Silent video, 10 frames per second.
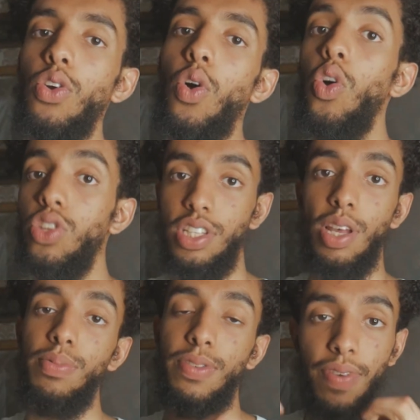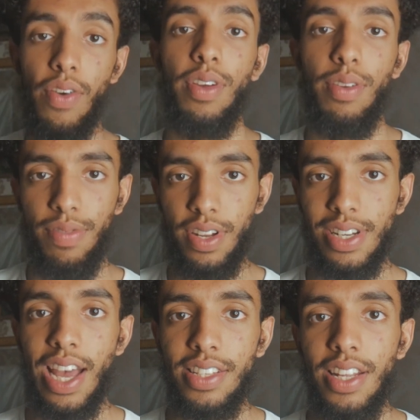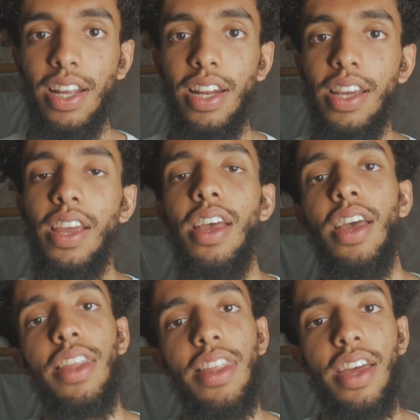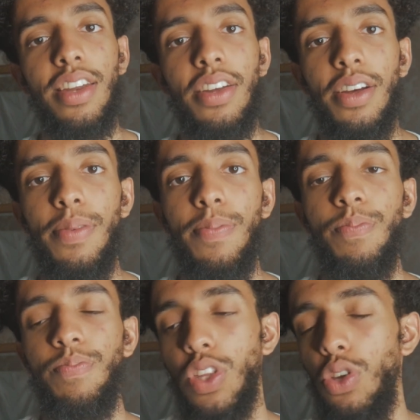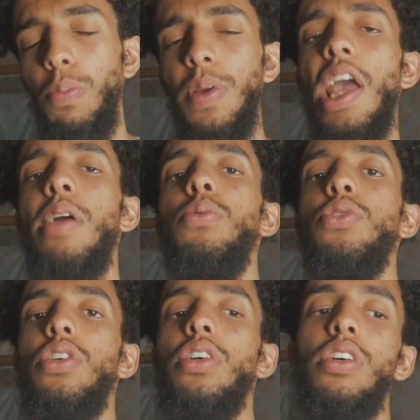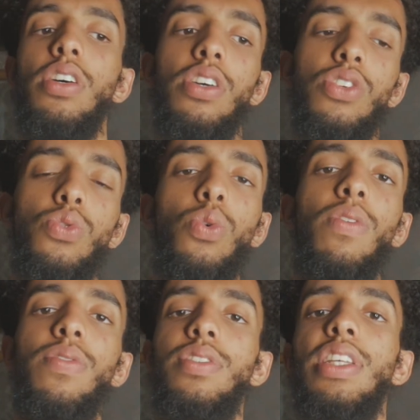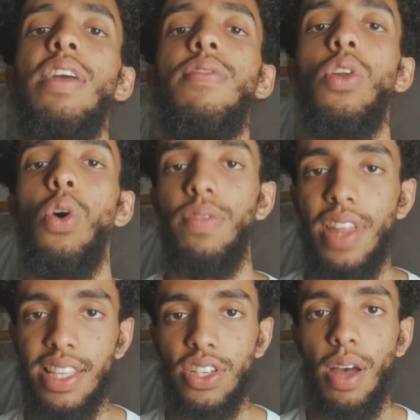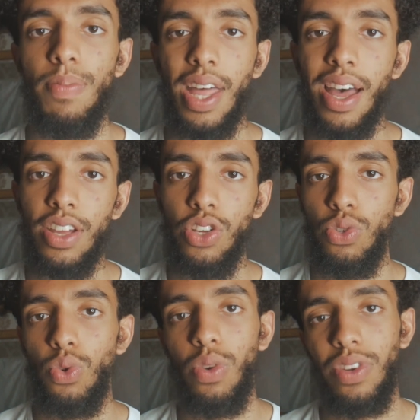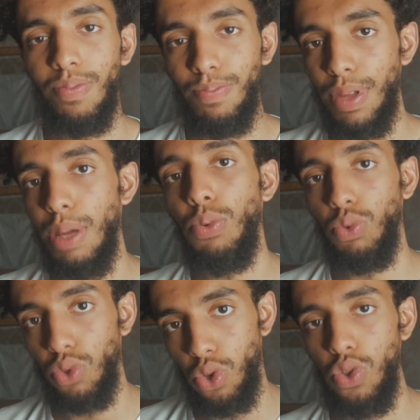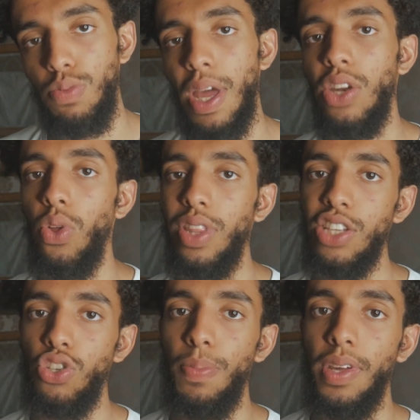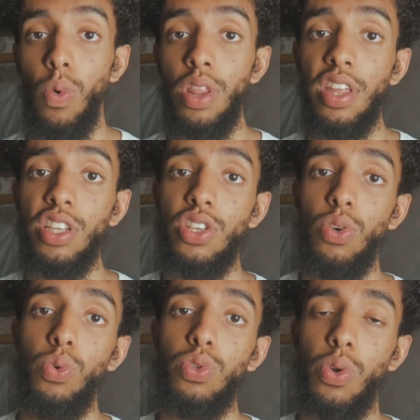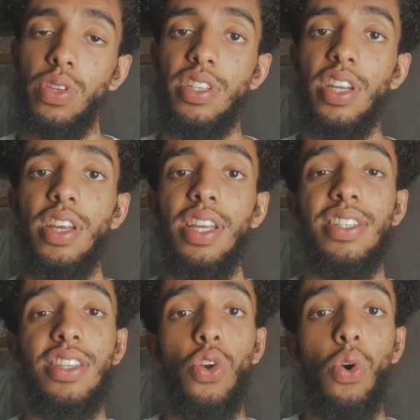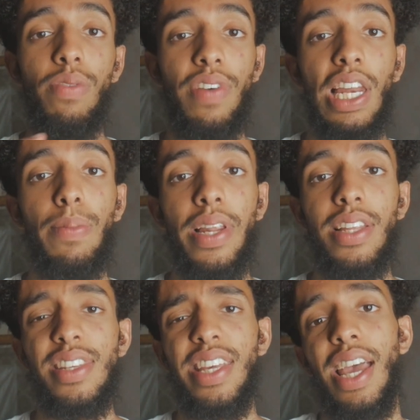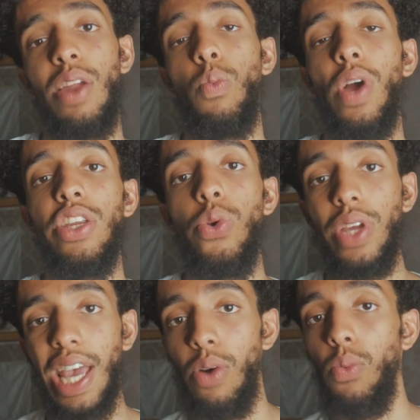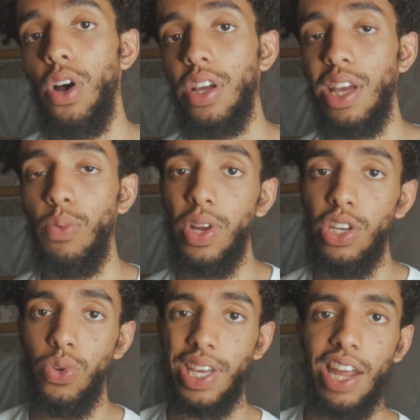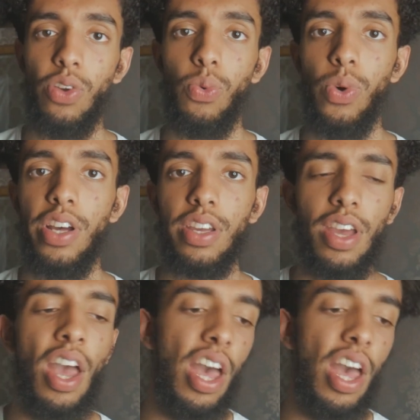concepts very fantastically, then you'll be able to sort of save a lot of that time that you sort of people do spend on that topic. One thing to also consider is your availability and when you can work and when you cannot work.